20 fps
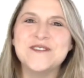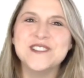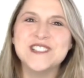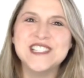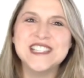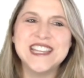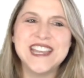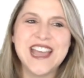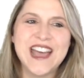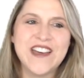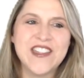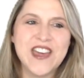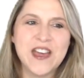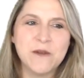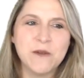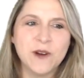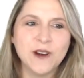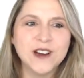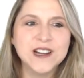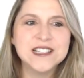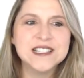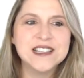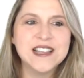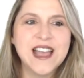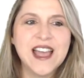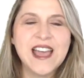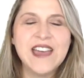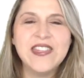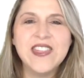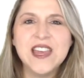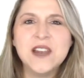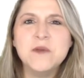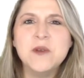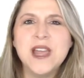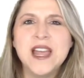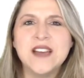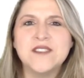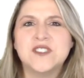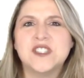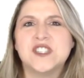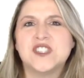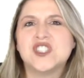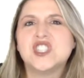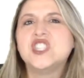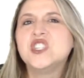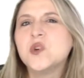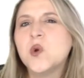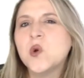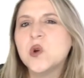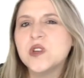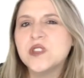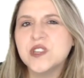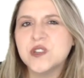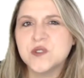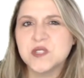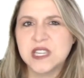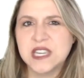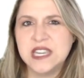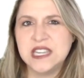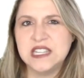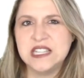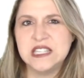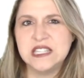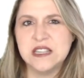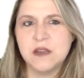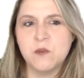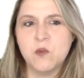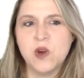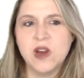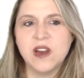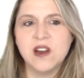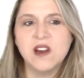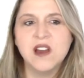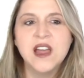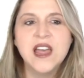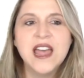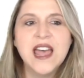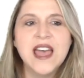we'll see how that works. And then we have to store those keys somewhere.